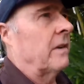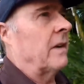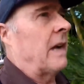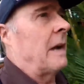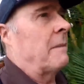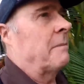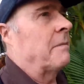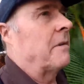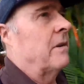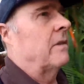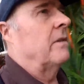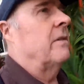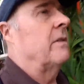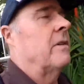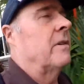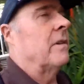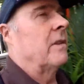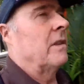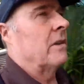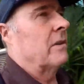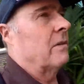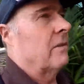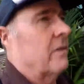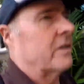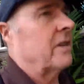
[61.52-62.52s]
up Google,
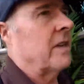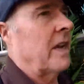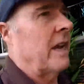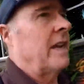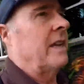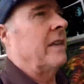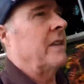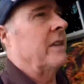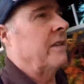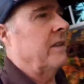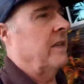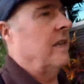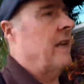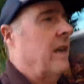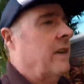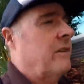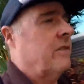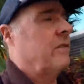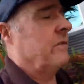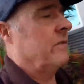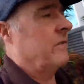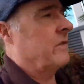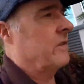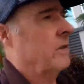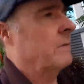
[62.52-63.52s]
it'll say that the
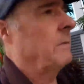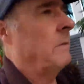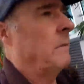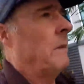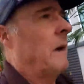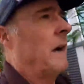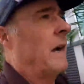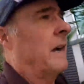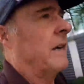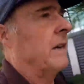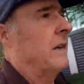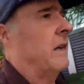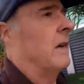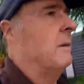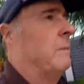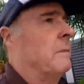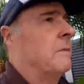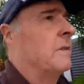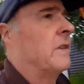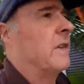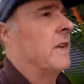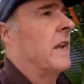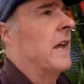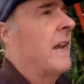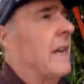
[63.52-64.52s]
actual supermarket
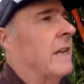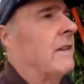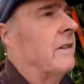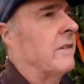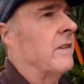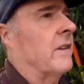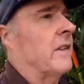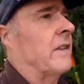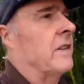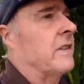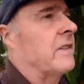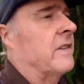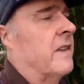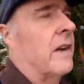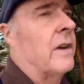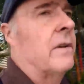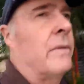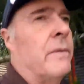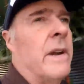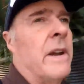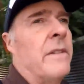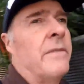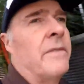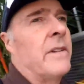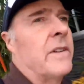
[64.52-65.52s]
opens at 8, so there's no
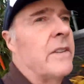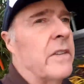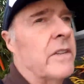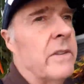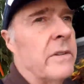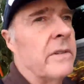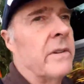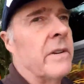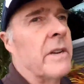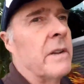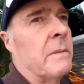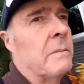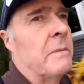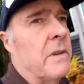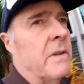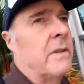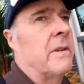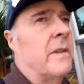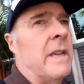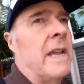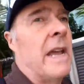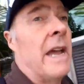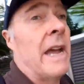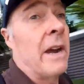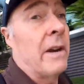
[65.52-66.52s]
reference to a
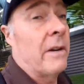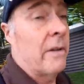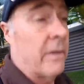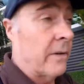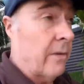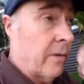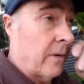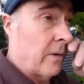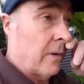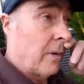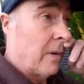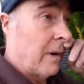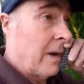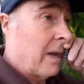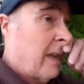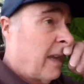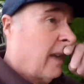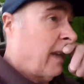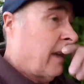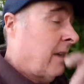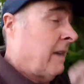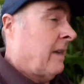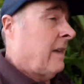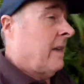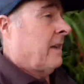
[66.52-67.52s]
community hour at all.
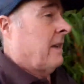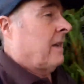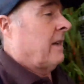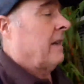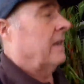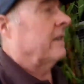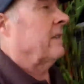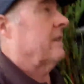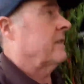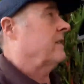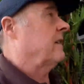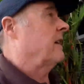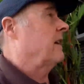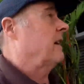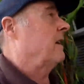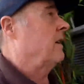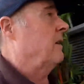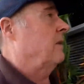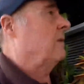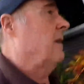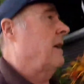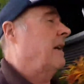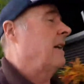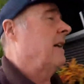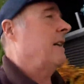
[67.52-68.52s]
So
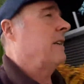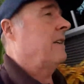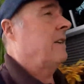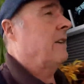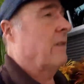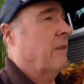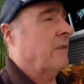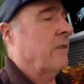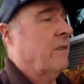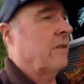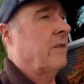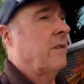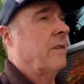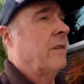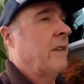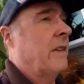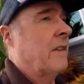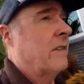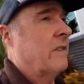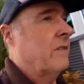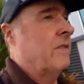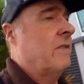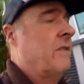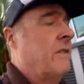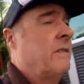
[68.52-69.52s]
you've got two
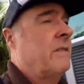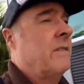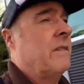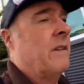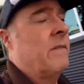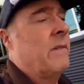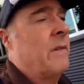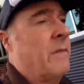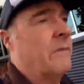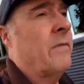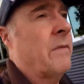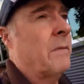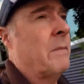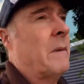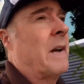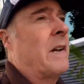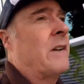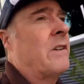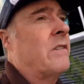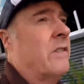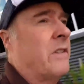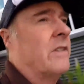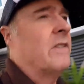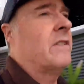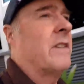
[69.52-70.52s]
lots of
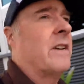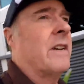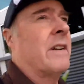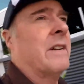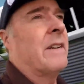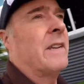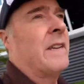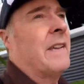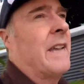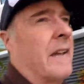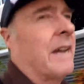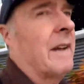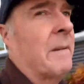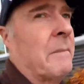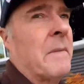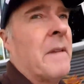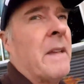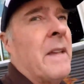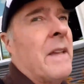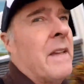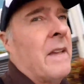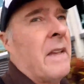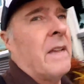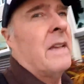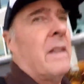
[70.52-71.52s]
information, so yeah,
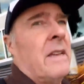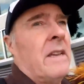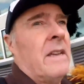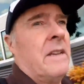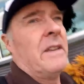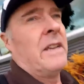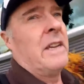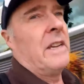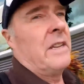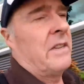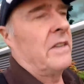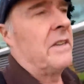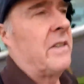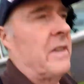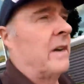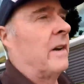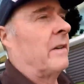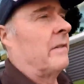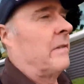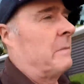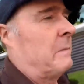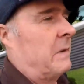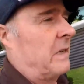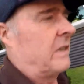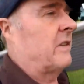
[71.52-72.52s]
you need to delve
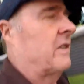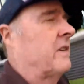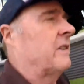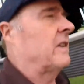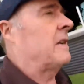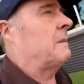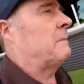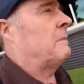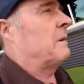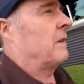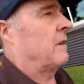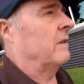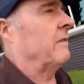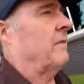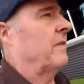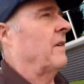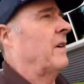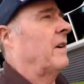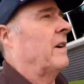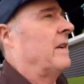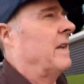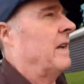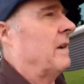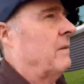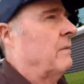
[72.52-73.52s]
a bit deeper to
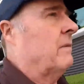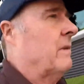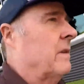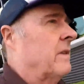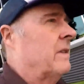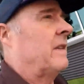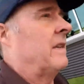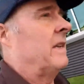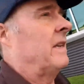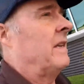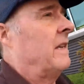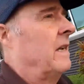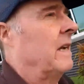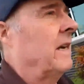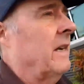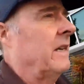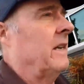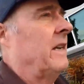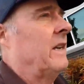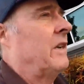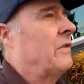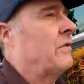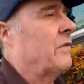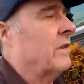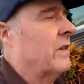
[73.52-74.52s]
find out what the
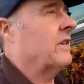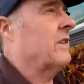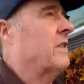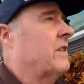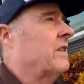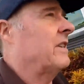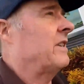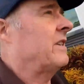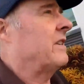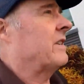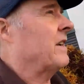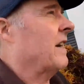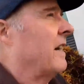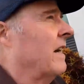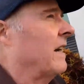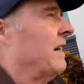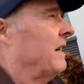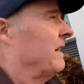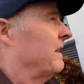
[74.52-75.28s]
intricacies are.